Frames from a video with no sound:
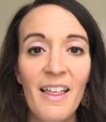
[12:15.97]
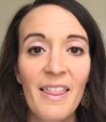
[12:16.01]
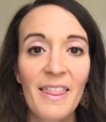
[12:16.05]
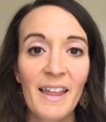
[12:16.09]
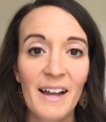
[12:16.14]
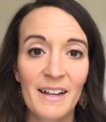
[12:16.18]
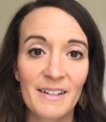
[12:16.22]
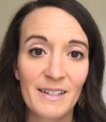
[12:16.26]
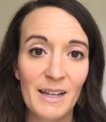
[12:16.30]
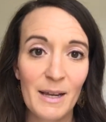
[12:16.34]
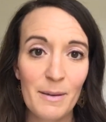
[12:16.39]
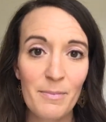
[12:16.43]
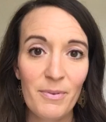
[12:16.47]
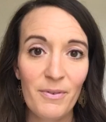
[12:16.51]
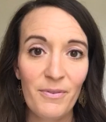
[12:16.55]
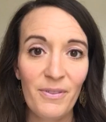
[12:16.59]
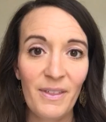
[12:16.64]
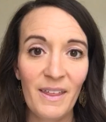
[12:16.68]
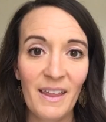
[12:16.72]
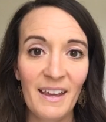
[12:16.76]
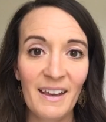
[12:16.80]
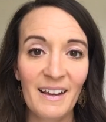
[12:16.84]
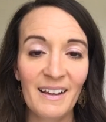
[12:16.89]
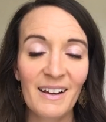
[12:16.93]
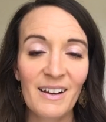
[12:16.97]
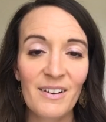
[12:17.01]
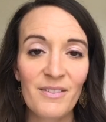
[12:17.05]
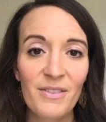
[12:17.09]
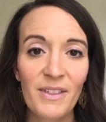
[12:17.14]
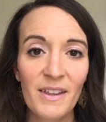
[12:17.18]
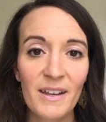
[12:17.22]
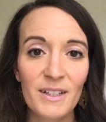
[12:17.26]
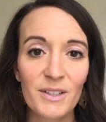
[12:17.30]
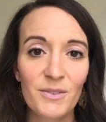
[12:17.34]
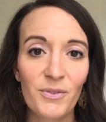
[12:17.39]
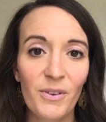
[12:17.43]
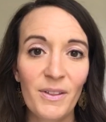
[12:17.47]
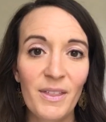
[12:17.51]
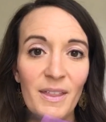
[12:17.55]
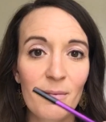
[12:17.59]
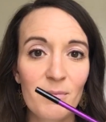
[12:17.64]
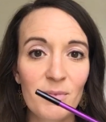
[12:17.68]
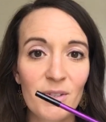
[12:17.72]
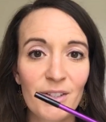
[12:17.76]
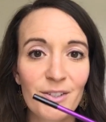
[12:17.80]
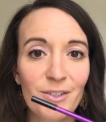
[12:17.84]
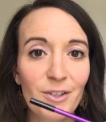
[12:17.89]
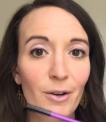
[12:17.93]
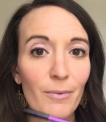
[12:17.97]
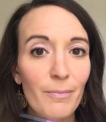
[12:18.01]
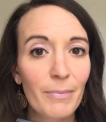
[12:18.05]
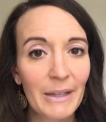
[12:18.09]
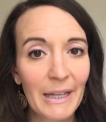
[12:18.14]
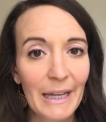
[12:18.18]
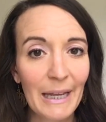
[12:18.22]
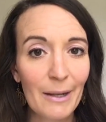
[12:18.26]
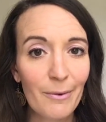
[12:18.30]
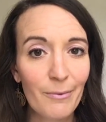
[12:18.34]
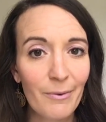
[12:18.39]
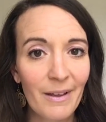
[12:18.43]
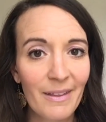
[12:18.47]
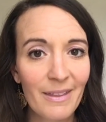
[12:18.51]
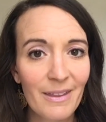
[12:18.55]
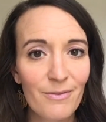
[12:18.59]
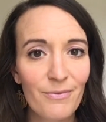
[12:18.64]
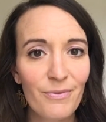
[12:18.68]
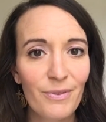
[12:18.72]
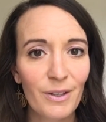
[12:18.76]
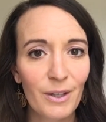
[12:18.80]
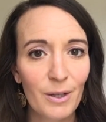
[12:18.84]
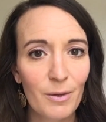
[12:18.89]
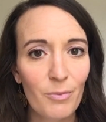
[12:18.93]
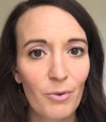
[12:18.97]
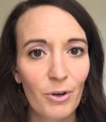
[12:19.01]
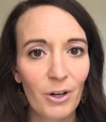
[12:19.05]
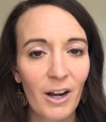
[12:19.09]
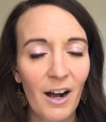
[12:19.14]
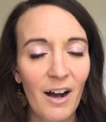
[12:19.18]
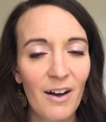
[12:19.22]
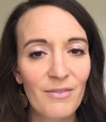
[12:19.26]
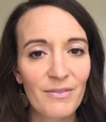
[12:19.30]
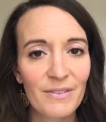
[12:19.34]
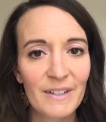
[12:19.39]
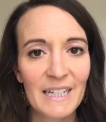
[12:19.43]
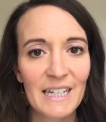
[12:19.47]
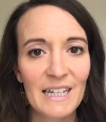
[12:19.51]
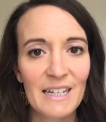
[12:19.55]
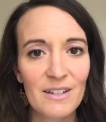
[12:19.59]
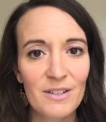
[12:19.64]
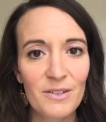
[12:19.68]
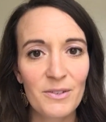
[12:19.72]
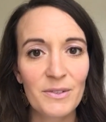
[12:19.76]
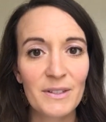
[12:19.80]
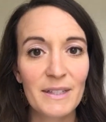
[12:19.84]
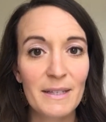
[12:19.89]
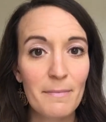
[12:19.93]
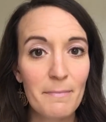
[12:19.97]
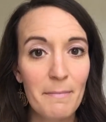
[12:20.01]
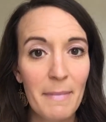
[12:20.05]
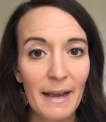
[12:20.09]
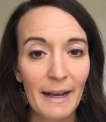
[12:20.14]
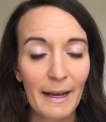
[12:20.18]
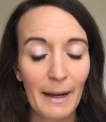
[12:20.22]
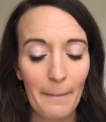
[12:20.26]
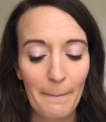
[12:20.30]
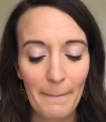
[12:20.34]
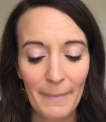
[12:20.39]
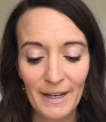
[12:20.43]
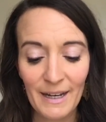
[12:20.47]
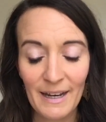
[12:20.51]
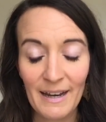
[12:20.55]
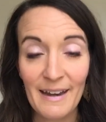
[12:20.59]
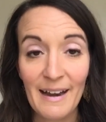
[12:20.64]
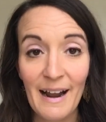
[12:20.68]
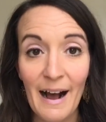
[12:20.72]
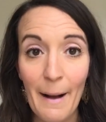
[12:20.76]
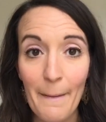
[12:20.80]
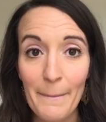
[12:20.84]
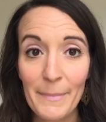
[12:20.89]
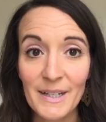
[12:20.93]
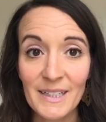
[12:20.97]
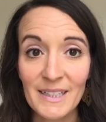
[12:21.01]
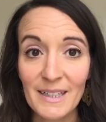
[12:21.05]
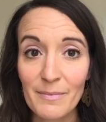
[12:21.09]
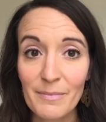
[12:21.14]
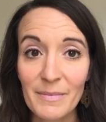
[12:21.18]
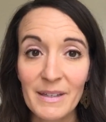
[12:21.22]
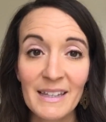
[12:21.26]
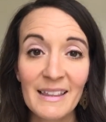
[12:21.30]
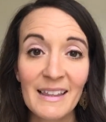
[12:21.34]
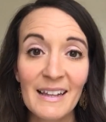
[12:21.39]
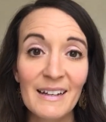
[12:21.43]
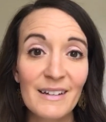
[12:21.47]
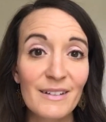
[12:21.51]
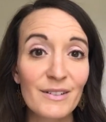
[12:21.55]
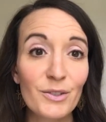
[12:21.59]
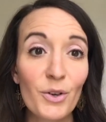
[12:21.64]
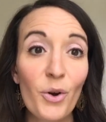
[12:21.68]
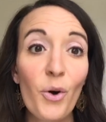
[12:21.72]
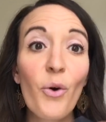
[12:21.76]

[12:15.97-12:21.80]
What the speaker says: that type of things for them to start playing with and feeling more confident in using makeup and it not be something that is